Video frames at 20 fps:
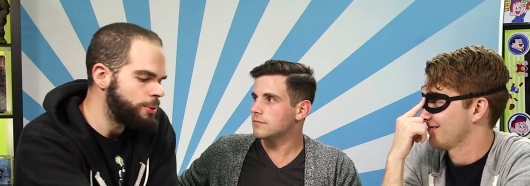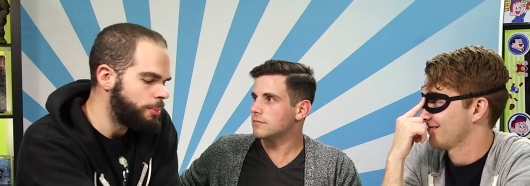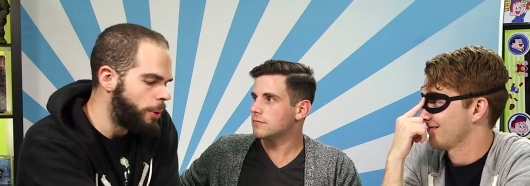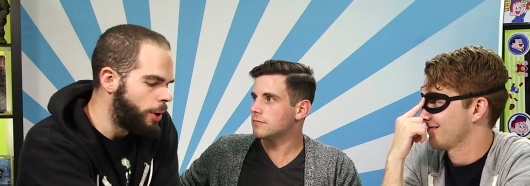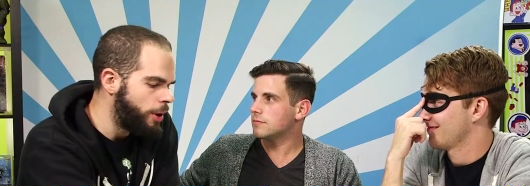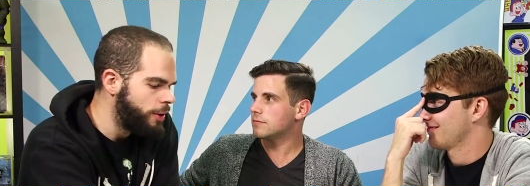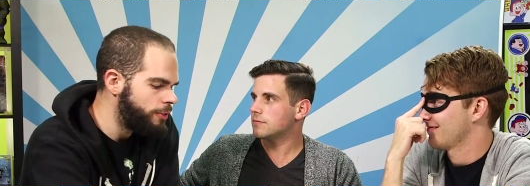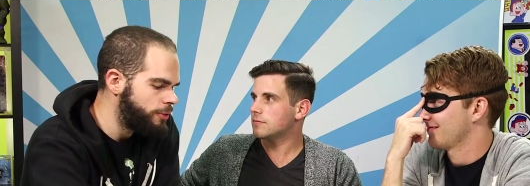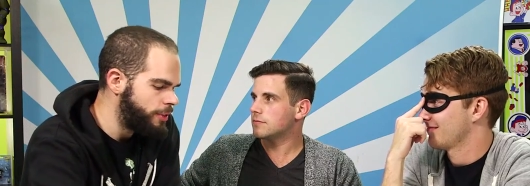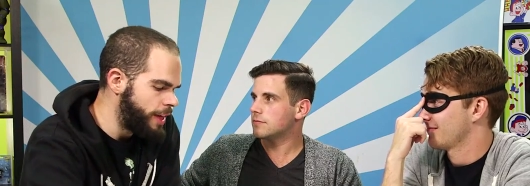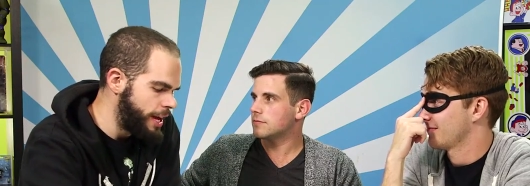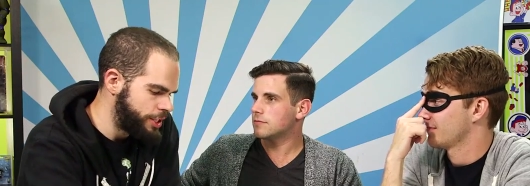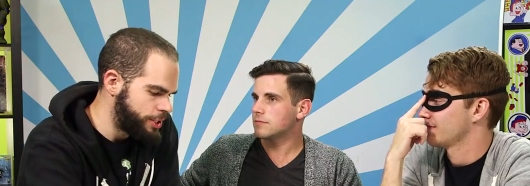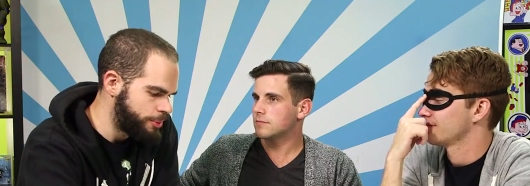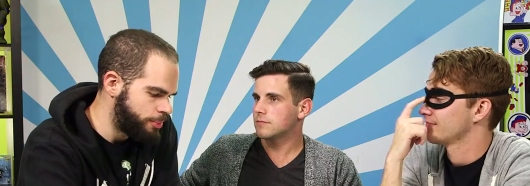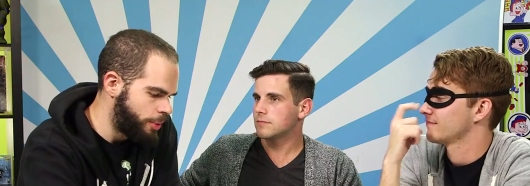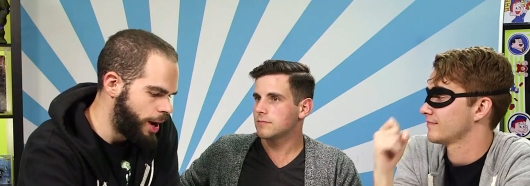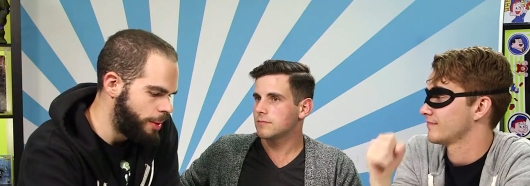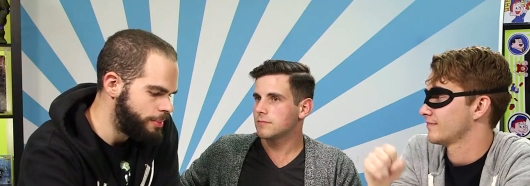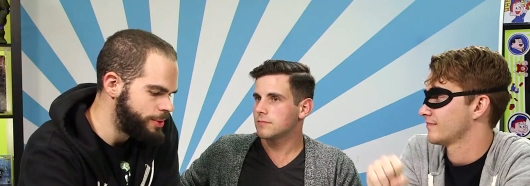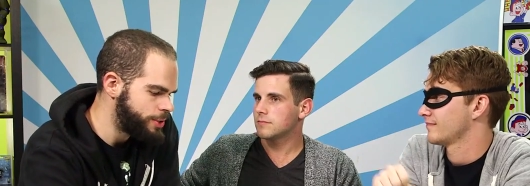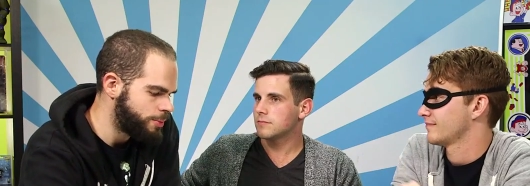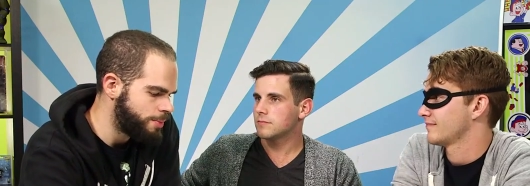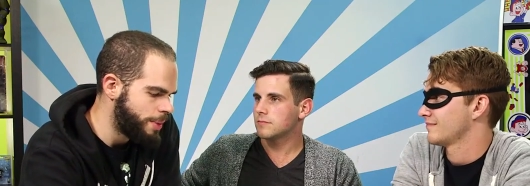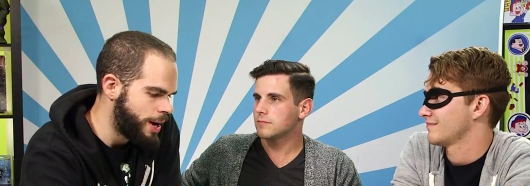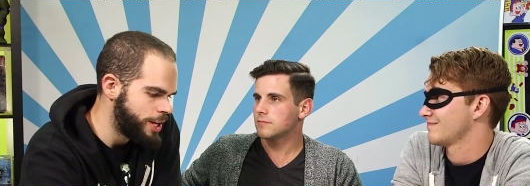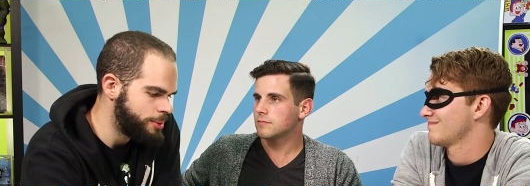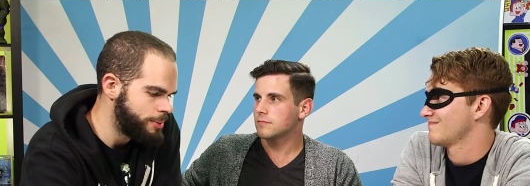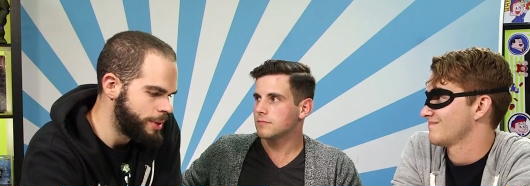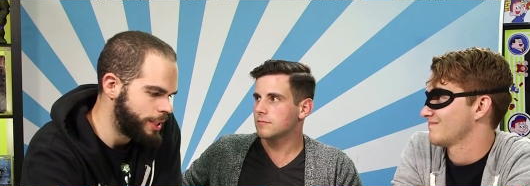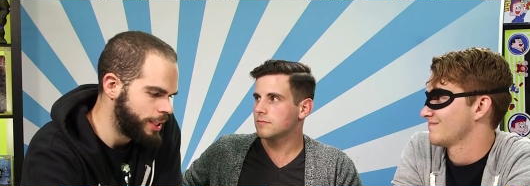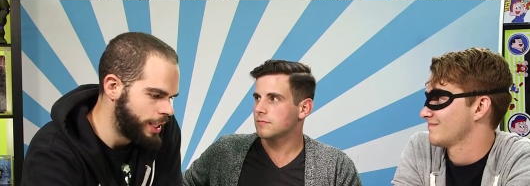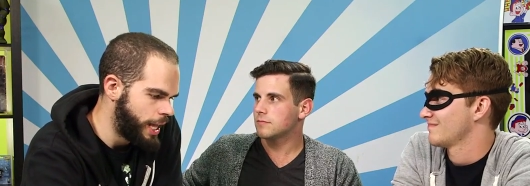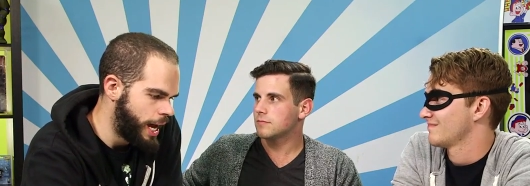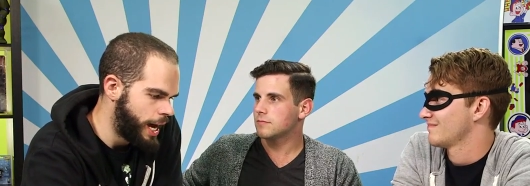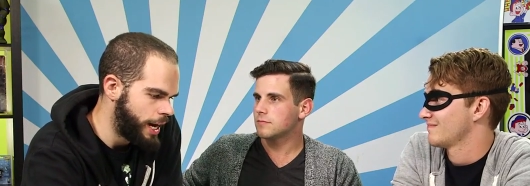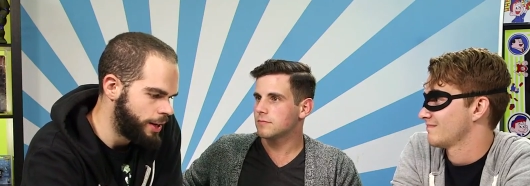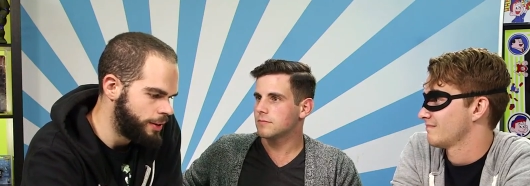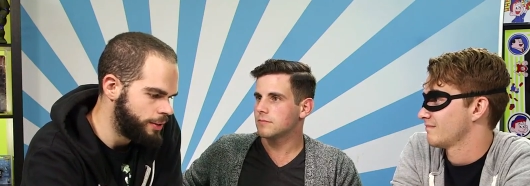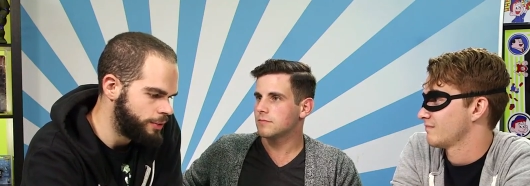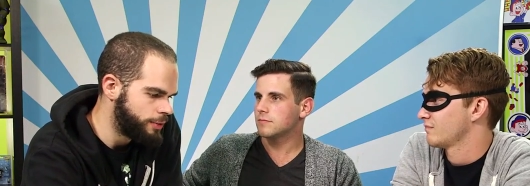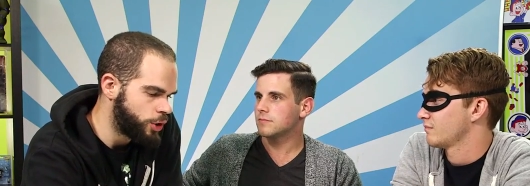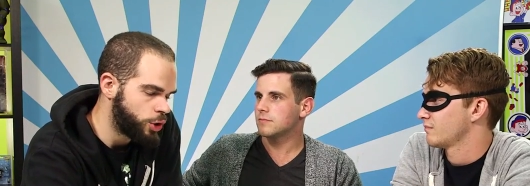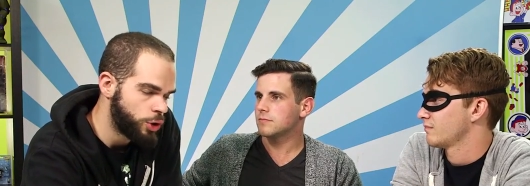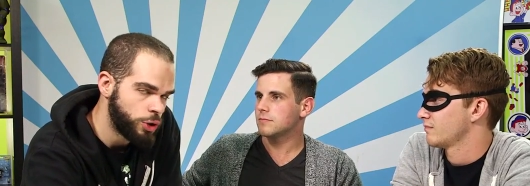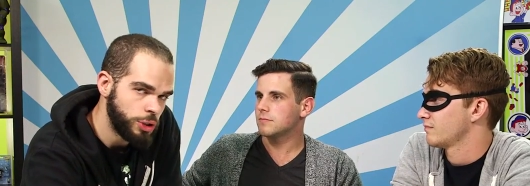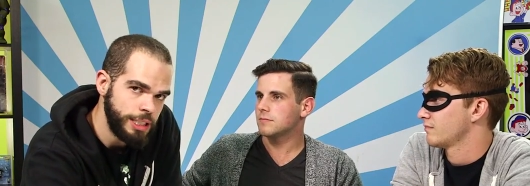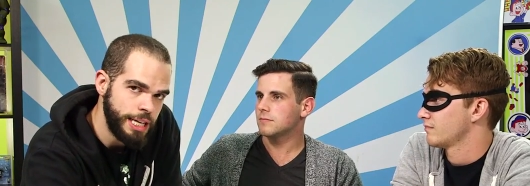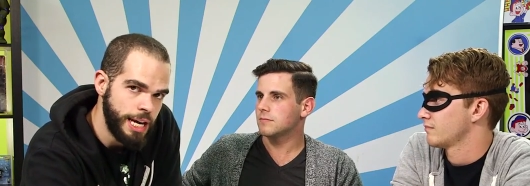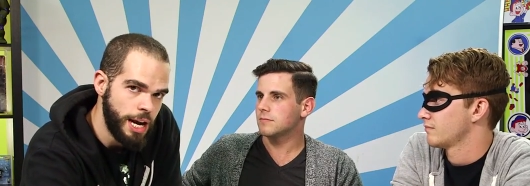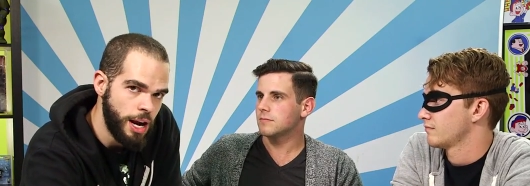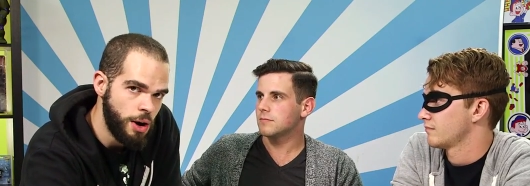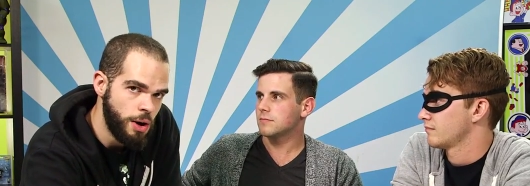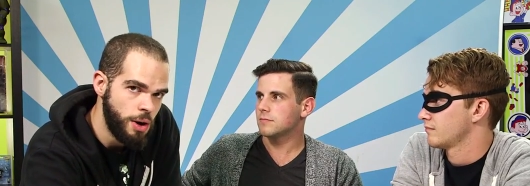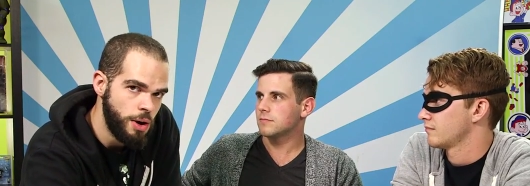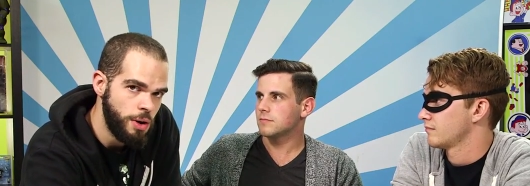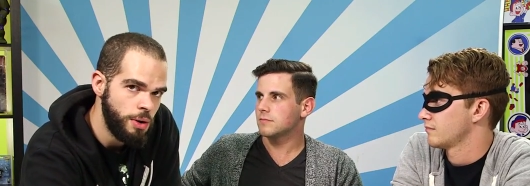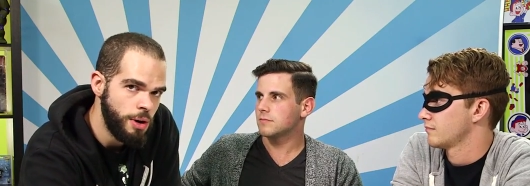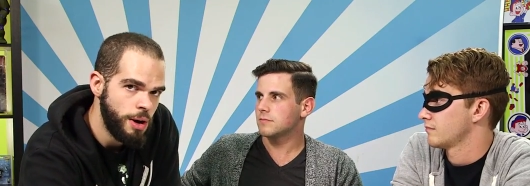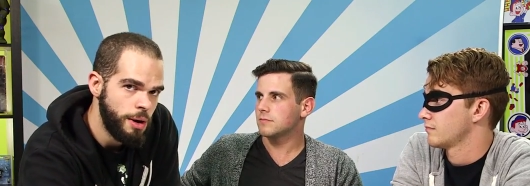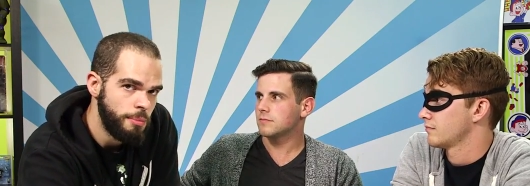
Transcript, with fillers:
Speaker 1: Part of the Flash's problem is it reminds me a lot of early Arrow